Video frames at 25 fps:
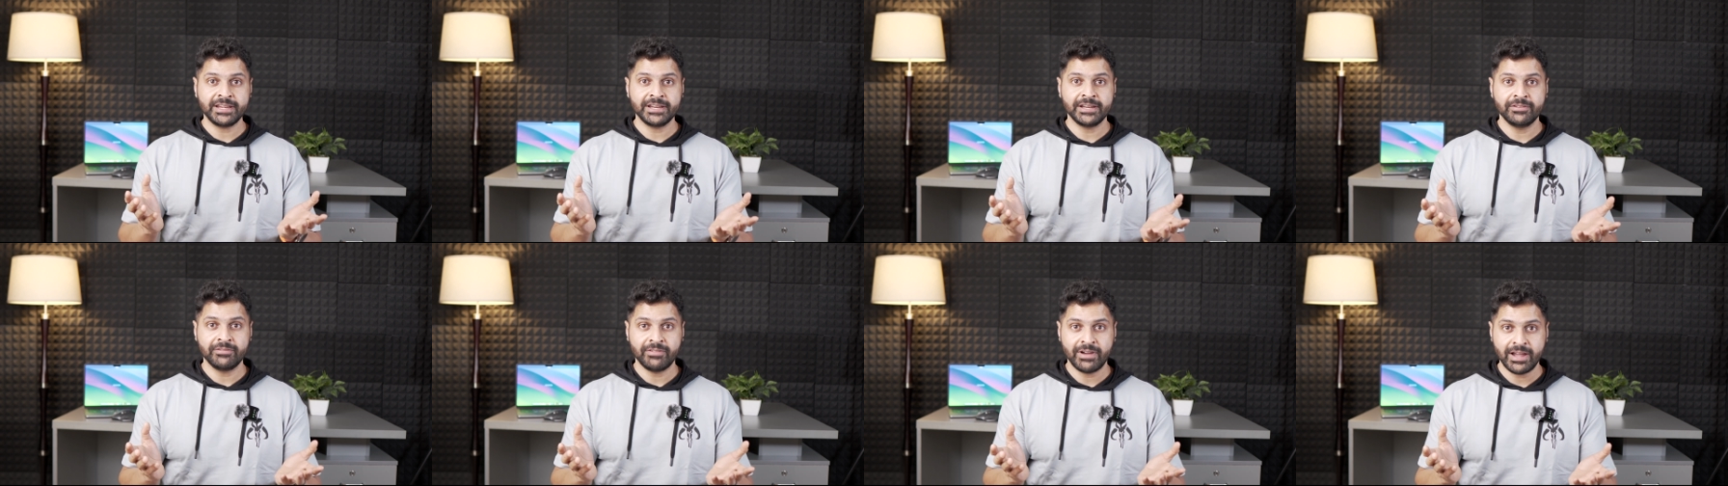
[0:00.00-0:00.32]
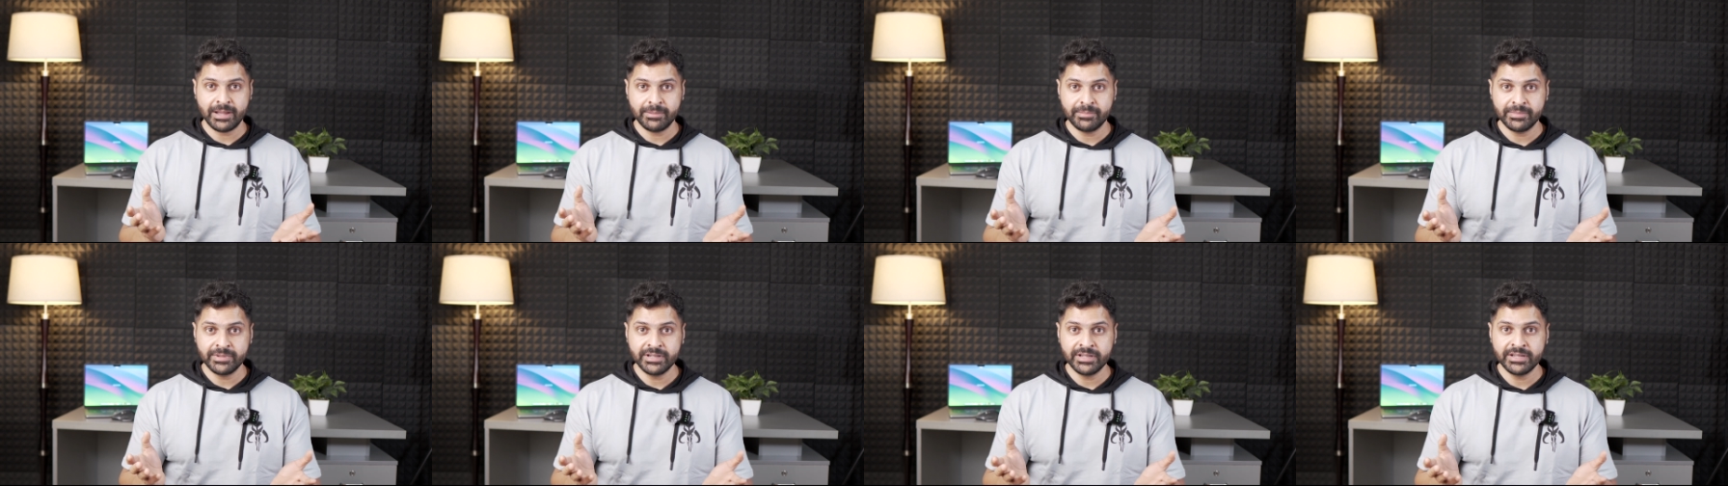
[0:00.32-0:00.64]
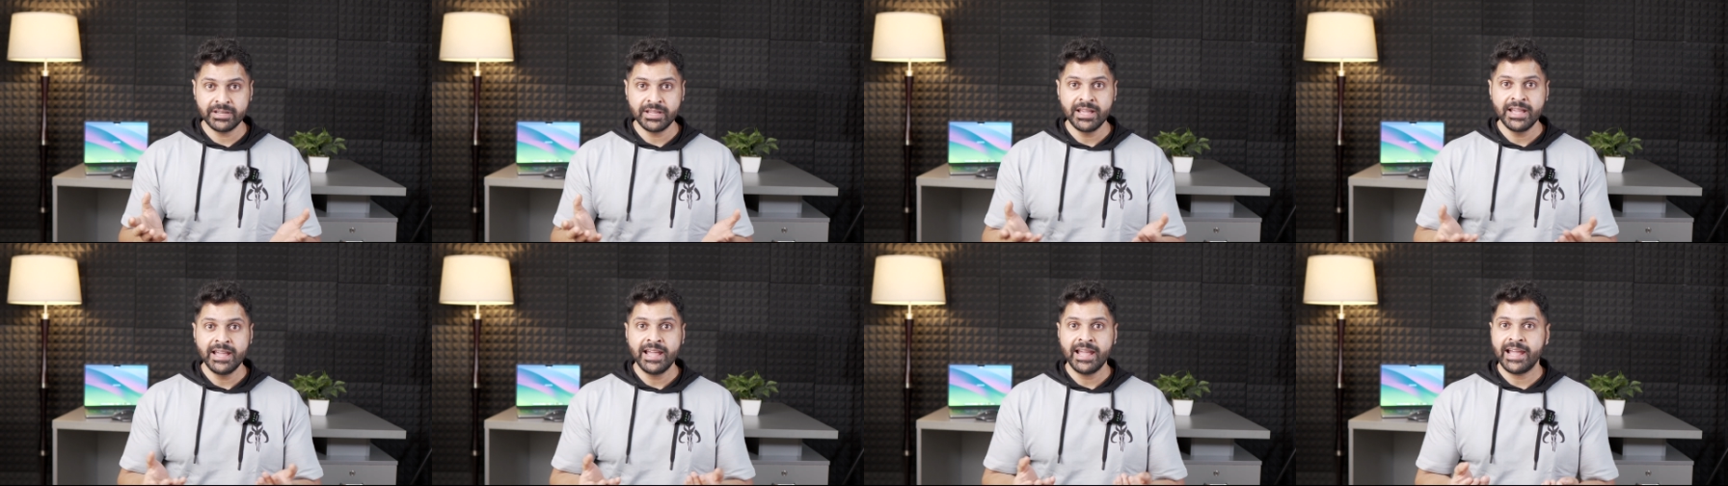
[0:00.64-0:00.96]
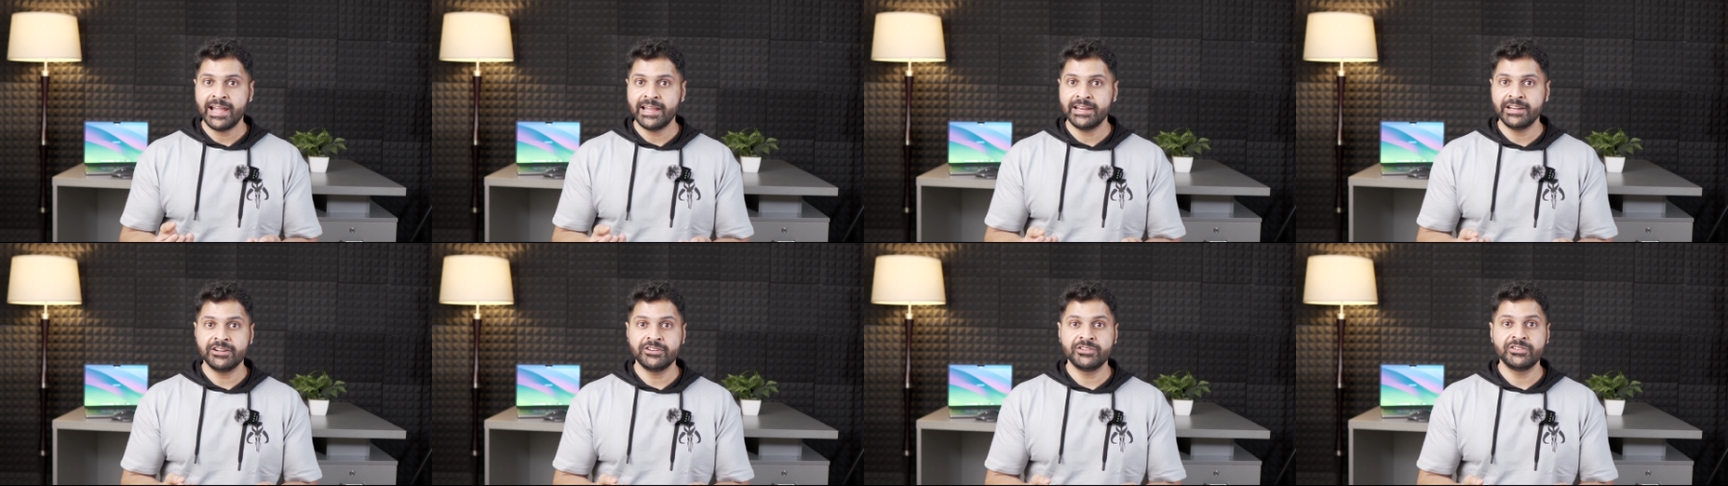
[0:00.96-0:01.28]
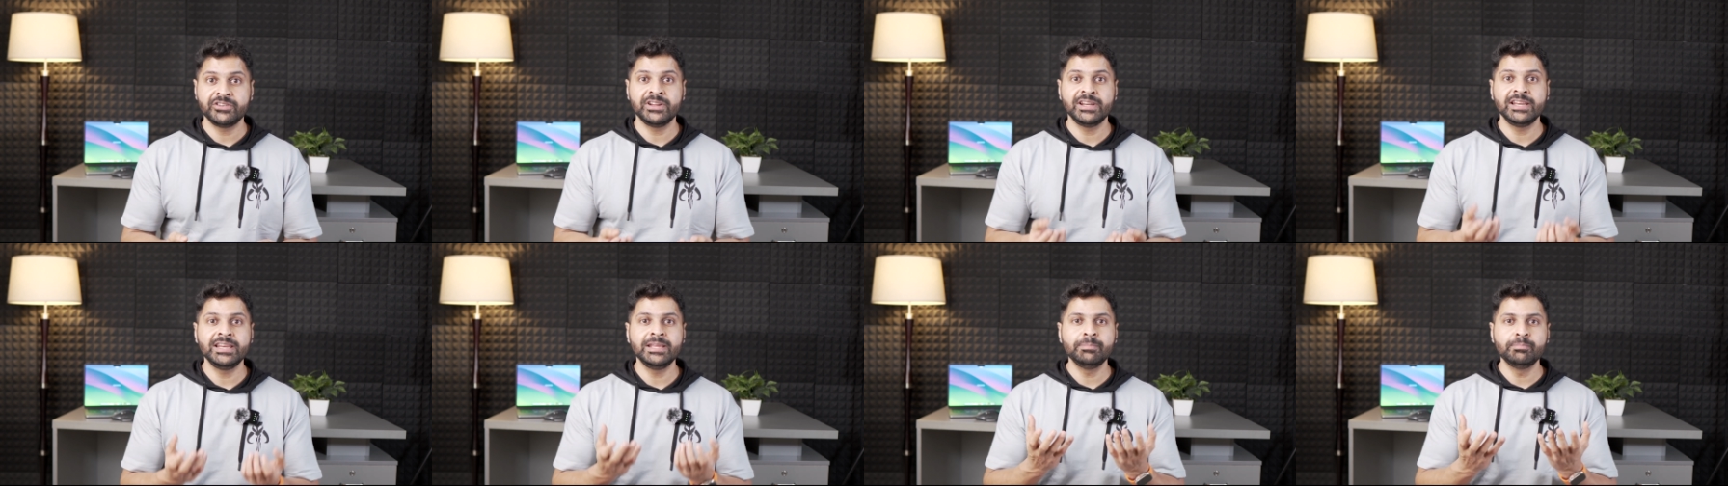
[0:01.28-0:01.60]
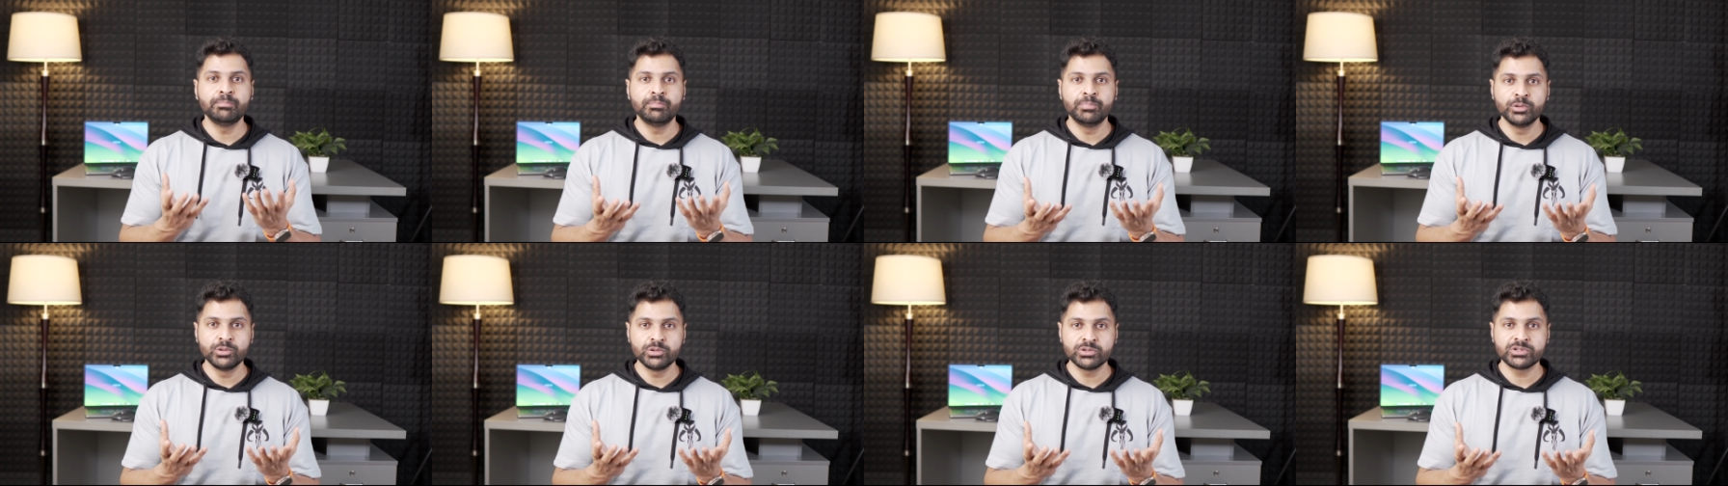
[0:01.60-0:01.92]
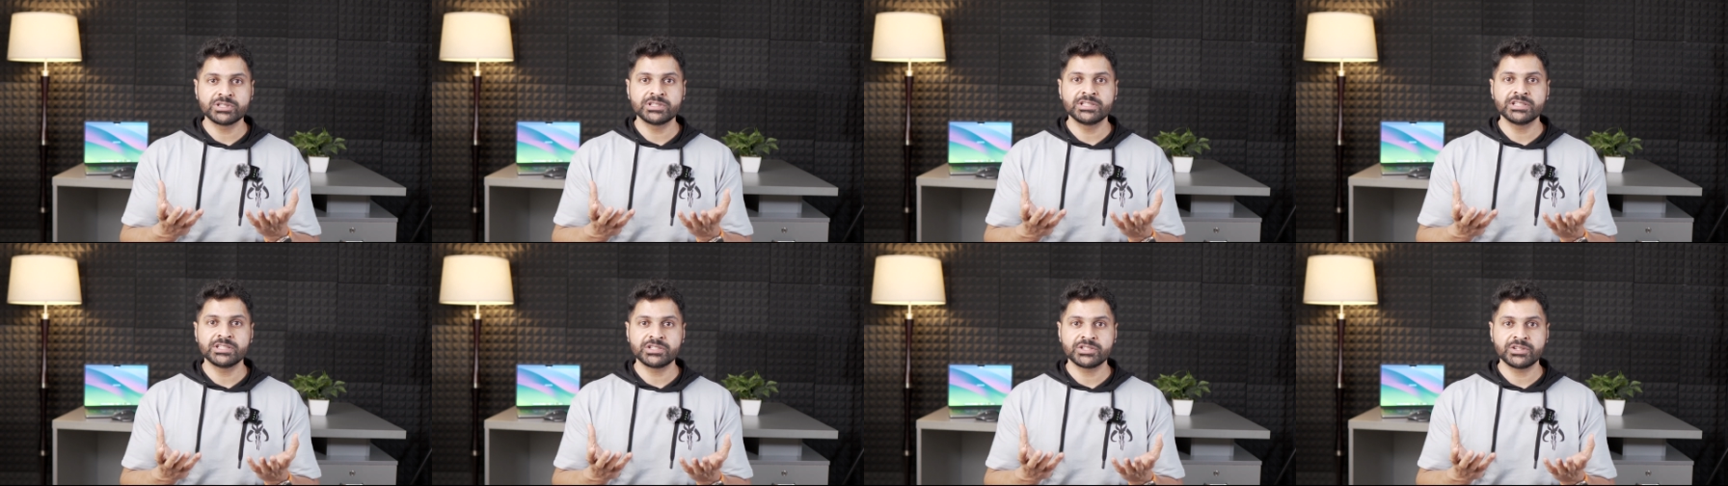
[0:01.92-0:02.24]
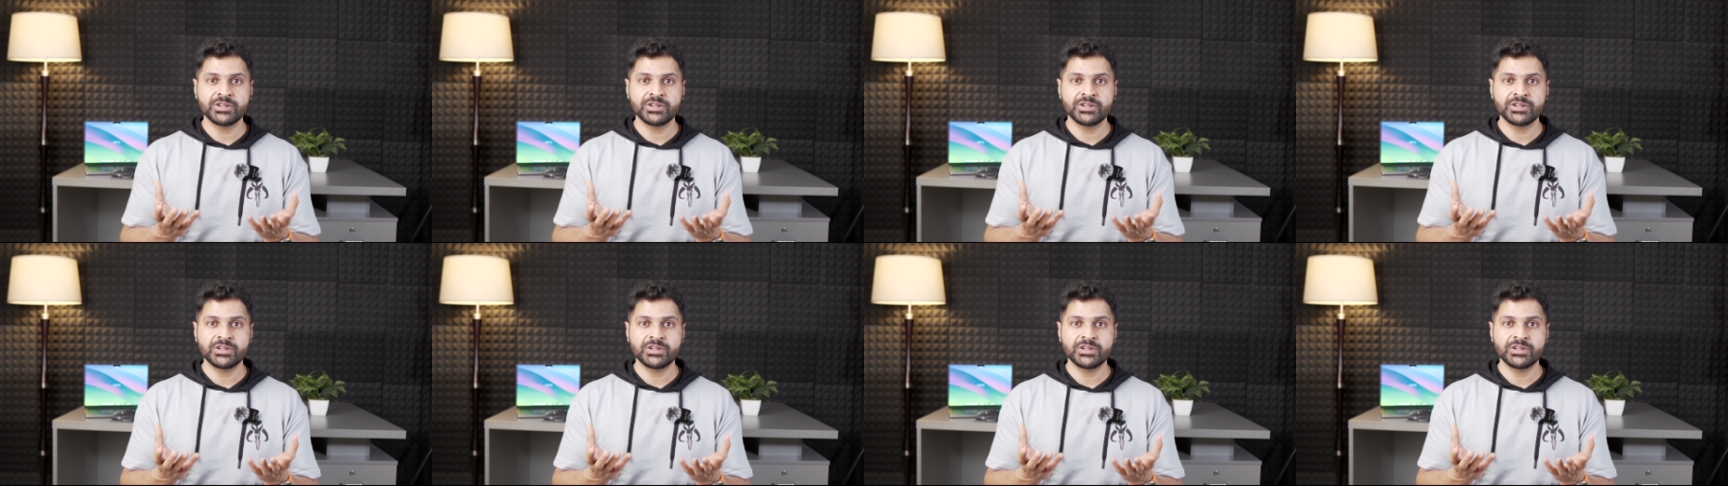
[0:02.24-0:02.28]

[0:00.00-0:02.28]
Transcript: environment and it really boosts the